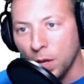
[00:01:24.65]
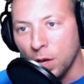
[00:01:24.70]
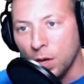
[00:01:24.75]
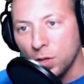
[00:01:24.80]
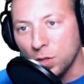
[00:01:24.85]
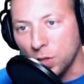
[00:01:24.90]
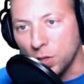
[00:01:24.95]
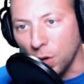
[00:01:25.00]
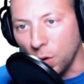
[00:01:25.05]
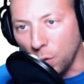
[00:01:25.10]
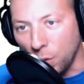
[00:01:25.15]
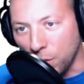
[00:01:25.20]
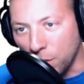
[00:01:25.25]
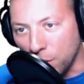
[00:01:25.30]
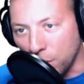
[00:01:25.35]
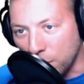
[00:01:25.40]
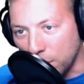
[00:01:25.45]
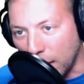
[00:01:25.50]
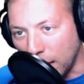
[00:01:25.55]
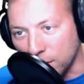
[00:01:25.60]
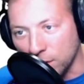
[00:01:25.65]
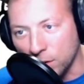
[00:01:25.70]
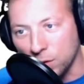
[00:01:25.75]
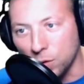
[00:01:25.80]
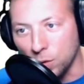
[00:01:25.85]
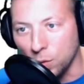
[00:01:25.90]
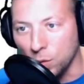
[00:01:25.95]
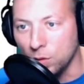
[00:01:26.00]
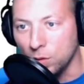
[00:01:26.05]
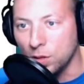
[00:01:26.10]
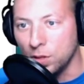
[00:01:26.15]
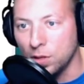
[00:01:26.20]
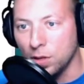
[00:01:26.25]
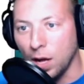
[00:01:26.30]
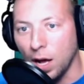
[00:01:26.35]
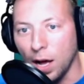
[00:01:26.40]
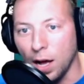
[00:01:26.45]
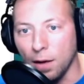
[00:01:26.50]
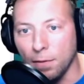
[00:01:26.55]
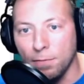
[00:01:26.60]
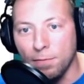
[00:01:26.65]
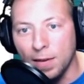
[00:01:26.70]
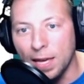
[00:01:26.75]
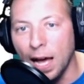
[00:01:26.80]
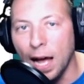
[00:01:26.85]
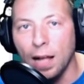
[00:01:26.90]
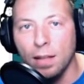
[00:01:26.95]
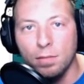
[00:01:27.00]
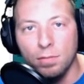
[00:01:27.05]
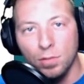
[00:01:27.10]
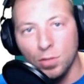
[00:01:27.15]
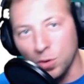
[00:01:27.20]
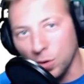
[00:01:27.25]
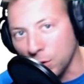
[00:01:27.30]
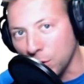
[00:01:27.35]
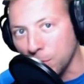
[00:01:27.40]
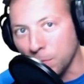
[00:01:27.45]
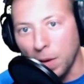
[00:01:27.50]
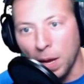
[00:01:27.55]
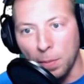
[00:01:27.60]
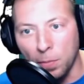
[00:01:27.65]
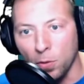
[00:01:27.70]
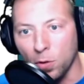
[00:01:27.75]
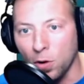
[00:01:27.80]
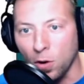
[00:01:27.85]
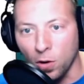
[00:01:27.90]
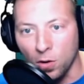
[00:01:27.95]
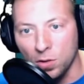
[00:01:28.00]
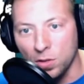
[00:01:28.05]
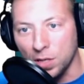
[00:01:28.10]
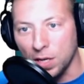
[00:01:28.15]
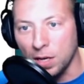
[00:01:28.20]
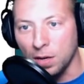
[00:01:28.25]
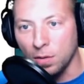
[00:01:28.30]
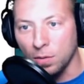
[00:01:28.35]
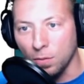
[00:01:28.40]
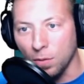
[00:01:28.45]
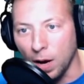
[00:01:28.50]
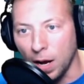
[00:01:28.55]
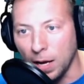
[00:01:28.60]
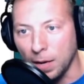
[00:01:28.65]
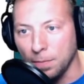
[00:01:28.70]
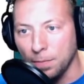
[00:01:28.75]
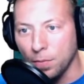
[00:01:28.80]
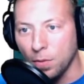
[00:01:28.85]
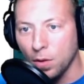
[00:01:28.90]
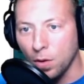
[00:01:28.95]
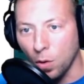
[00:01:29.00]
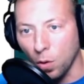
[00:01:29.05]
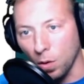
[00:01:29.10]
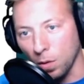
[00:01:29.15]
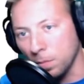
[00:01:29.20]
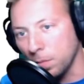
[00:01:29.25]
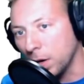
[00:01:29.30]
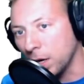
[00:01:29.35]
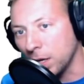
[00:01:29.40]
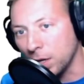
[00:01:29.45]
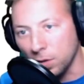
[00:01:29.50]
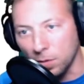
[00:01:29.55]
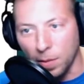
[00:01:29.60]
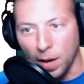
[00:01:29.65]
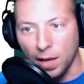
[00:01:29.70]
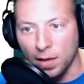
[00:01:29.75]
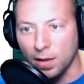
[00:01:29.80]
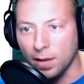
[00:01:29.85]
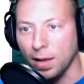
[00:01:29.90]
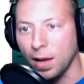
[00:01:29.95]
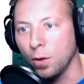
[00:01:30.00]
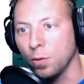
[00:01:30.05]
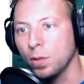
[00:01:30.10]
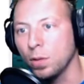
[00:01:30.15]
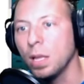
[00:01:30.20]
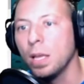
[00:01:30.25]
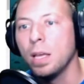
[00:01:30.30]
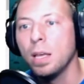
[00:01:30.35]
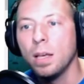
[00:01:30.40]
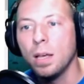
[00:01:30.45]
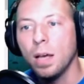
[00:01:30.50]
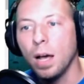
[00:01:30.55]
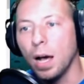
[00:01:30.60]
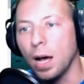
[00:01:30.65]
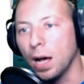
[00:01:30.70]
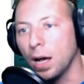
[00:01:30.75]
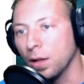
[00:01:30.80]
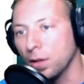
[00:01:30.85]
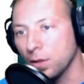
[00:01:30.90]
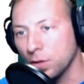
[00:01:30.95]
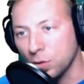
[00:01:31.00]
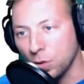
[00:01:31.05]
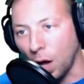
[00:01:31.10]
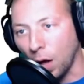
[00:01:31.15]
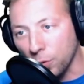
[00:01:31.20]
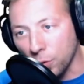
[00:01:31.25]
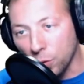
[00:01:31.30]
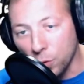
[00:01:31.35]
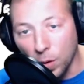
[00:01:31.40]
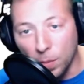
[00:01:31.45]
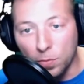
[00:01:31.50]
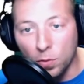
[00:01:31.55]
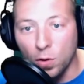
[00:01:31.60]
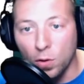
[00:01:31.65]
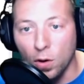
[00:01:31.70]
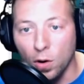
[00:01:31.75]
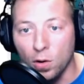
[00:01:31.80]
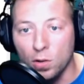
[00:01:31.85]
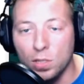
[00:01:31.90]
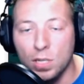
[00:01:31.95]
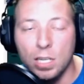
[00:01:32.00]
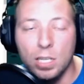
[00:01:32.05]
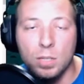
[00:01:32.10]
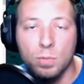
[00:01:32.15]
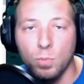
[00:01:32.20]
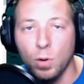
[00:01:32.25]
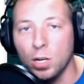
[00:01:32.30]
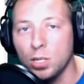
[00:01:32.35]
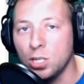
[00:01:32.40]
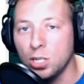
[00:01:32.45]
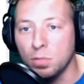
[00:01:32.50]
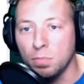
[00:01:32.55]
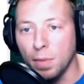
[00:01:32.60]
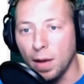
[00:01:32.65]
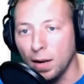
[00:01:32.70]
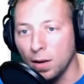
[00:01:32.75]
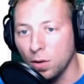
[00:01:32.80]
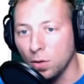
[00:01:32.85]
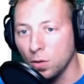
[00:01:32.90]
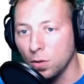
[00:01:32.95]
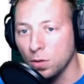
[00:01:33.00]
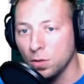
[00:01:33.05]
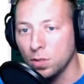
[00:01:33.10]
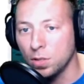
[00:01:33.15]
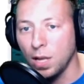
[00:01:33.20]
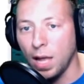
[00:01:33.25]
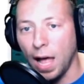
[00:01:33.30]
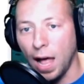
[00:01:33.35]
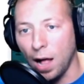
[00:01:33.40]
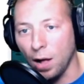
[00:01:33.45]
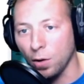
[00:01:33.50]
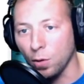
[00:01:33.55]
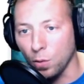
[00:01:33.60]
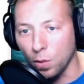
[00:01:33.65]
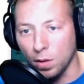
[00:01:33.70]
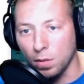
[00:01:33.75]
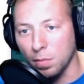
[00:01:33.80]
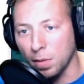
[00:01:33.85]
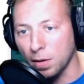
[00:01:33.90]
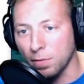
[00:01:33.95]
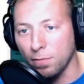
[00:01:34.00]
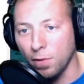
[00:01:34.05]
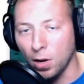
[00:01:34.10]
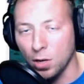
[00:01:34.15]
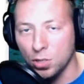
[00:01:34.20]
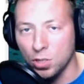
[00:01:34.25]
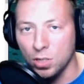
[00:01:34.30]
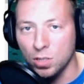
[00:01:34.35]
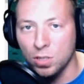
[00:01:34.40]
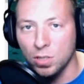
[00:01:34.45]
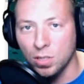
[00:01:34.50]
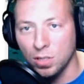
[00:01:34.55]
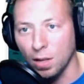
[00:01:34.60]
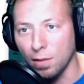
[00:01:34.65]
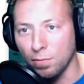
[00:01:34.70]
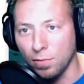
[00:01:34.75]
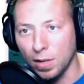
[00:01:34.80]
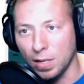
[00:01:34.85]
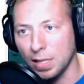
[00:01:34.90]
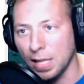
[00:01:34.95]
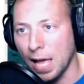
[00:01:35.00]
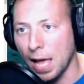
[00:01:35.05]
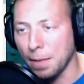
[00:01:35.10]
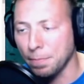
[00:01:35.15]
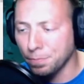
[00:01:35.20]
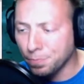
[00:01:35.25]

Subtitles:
So that includes fiat, so your paper currency, right? Or money in your bank account. Other cryptocurrencies, precious metals, algorithmic functions, stuff like that.